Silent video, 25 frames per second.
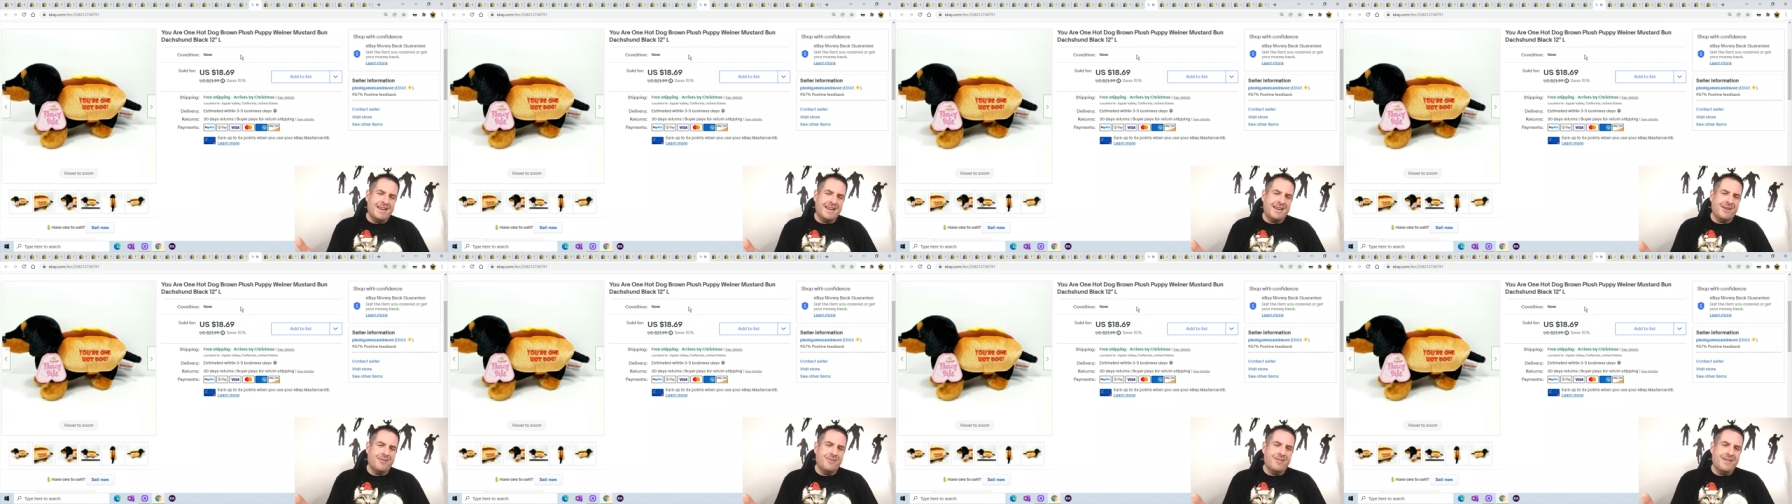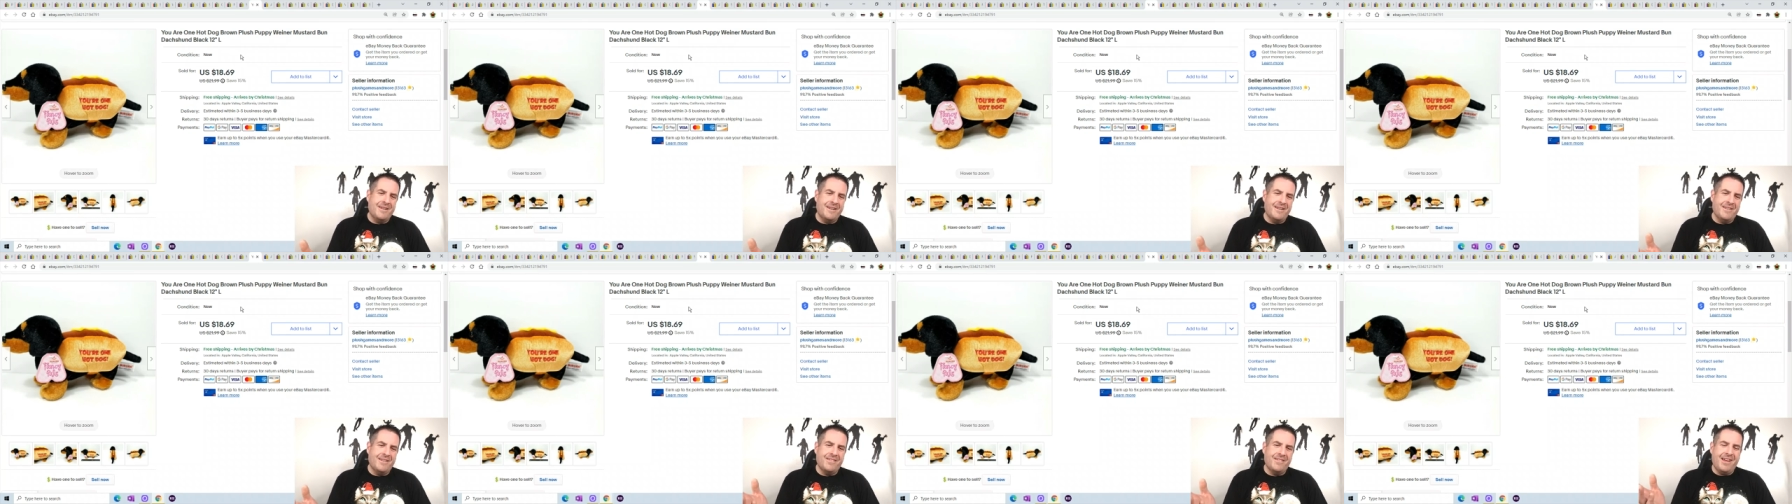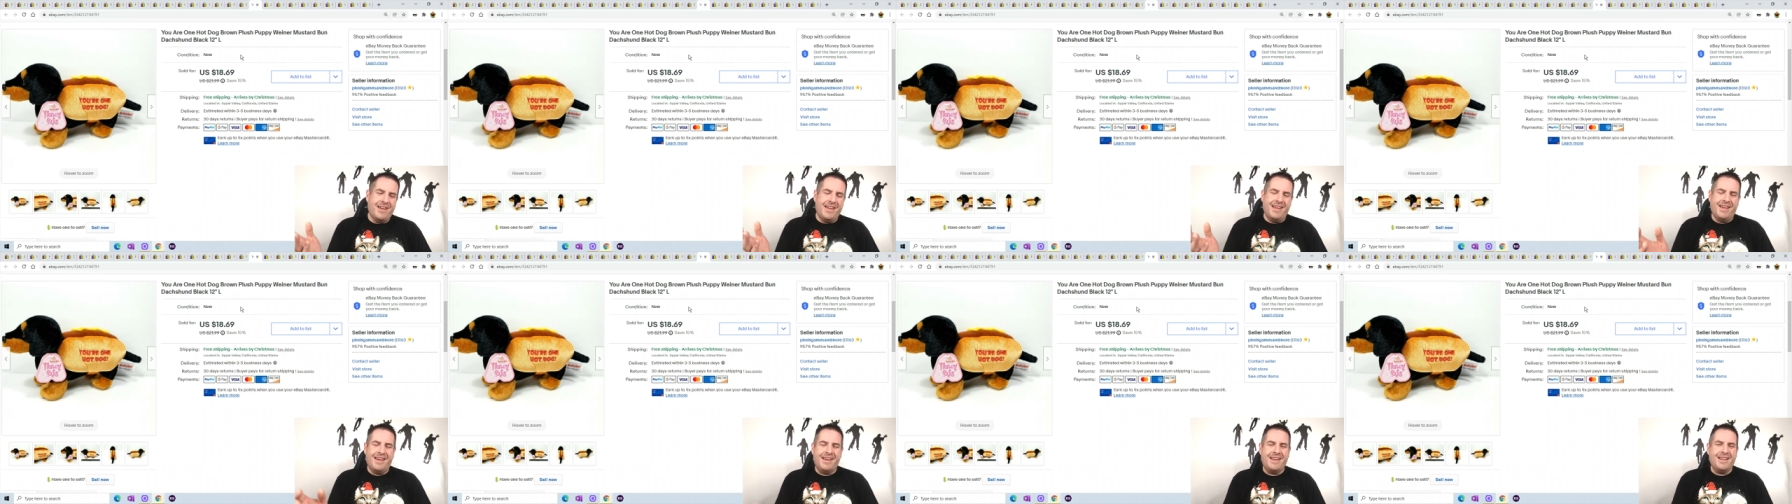to get rid of.
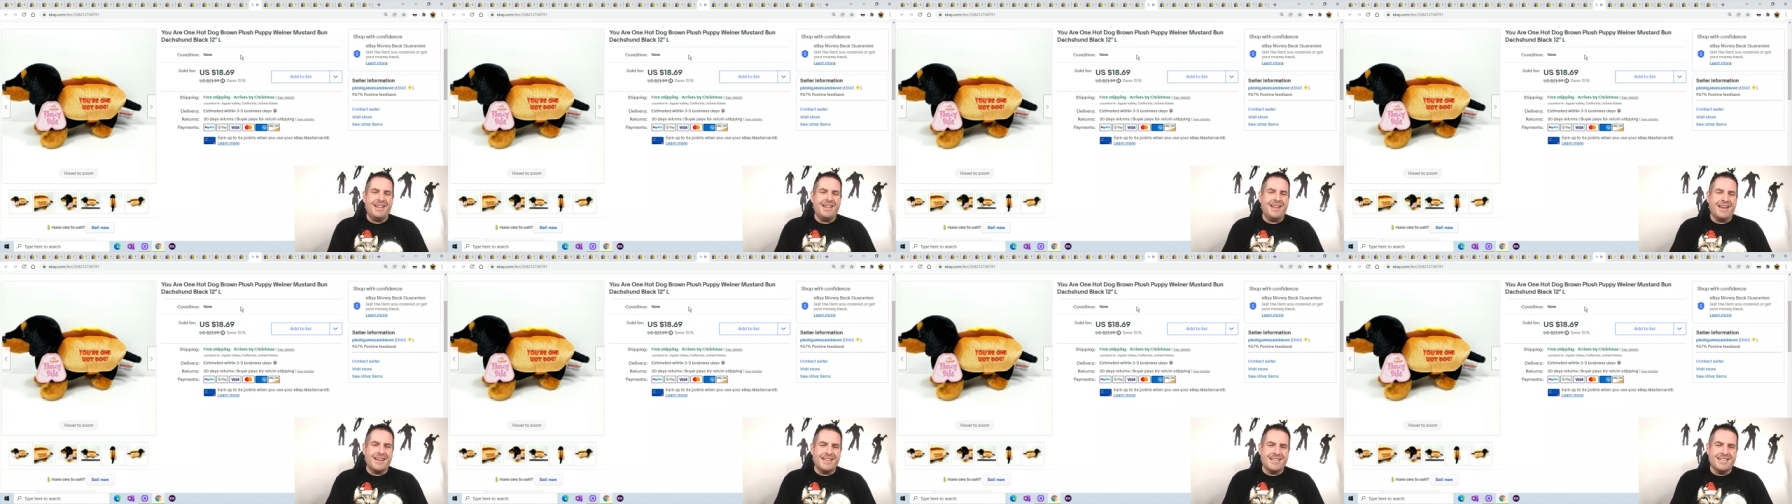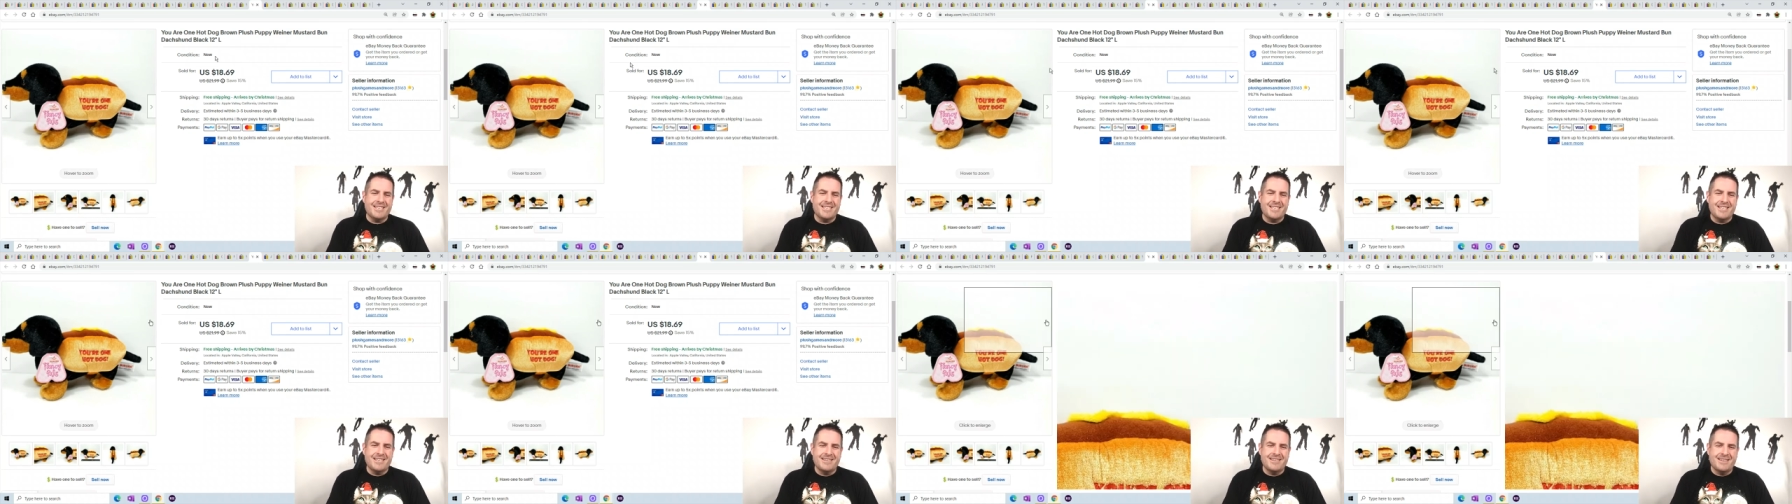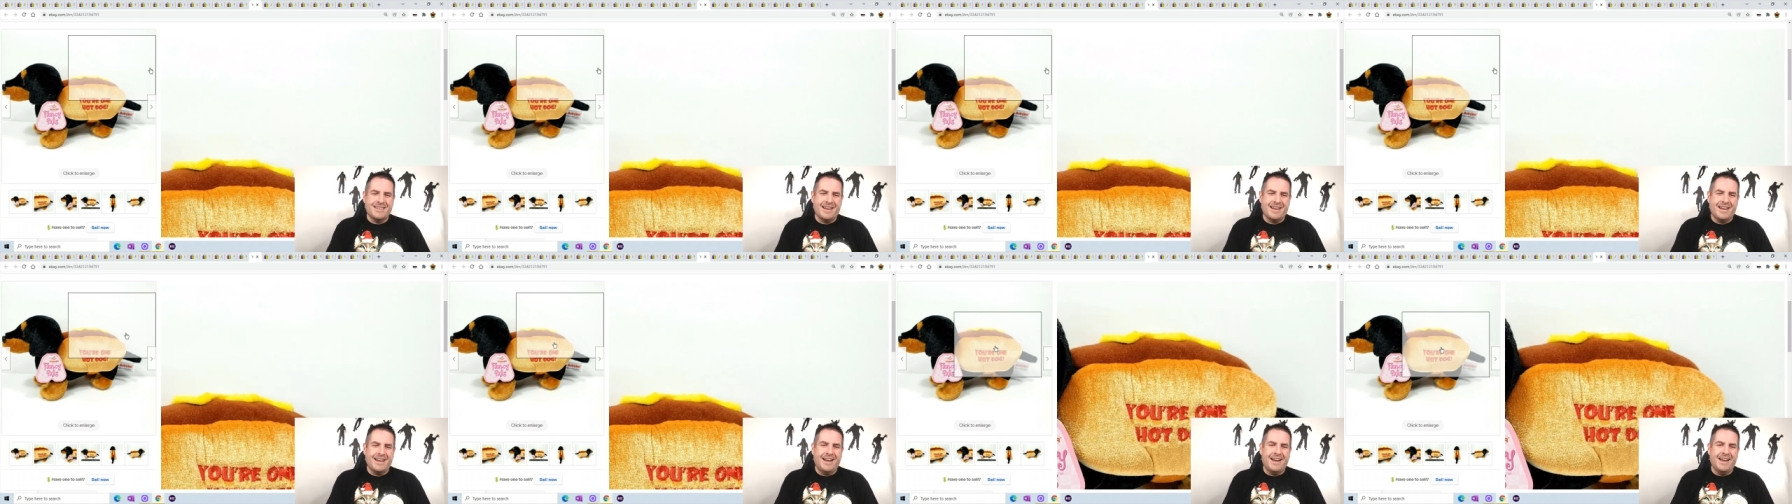I like this little
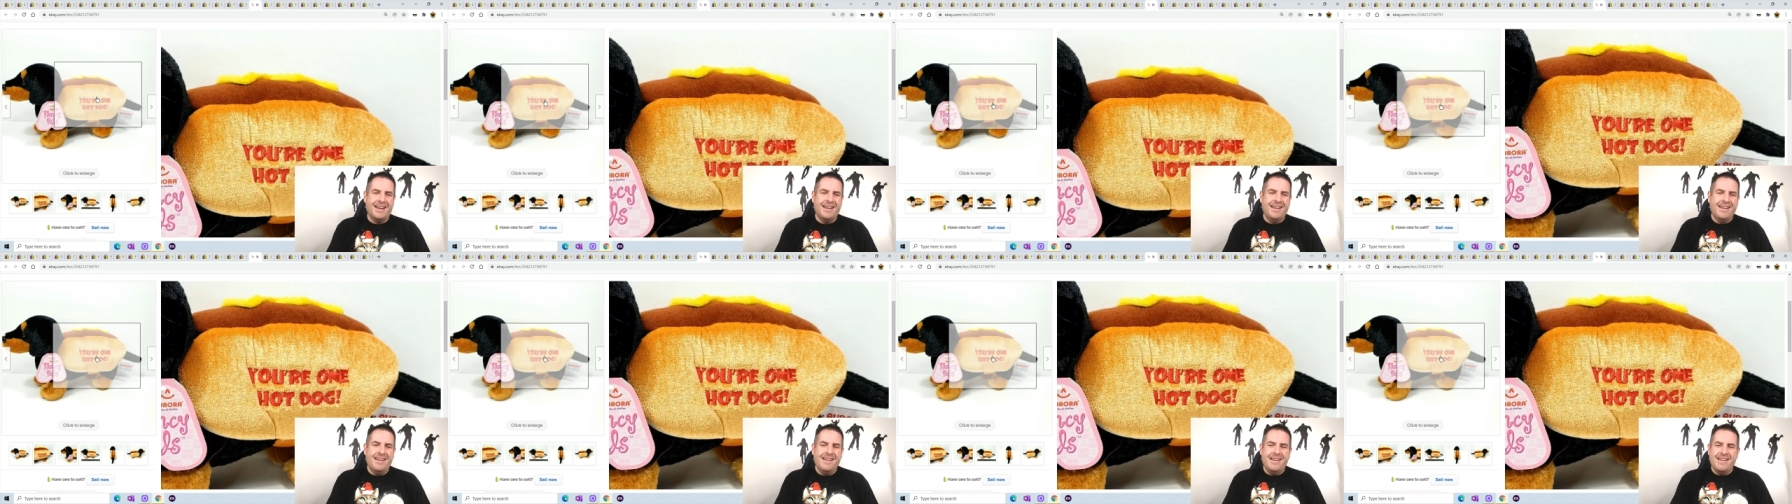guy.